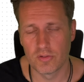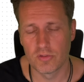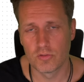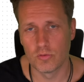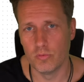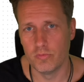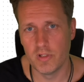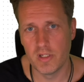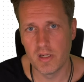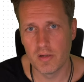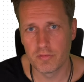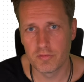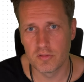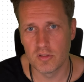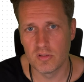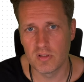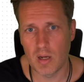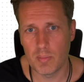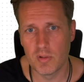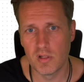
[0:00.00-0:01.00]
So we have the
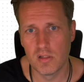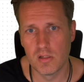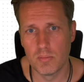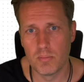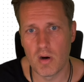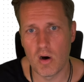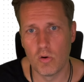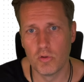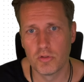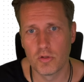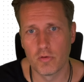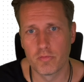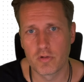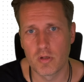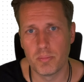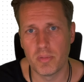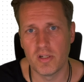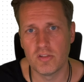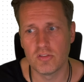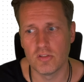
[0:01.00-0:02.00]
double amount of
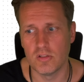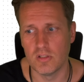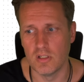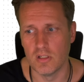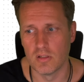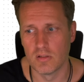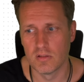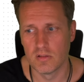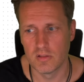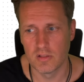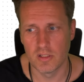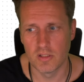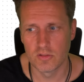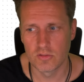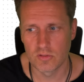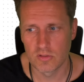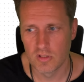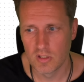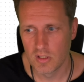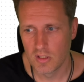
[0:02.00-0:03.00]
capacity, yes?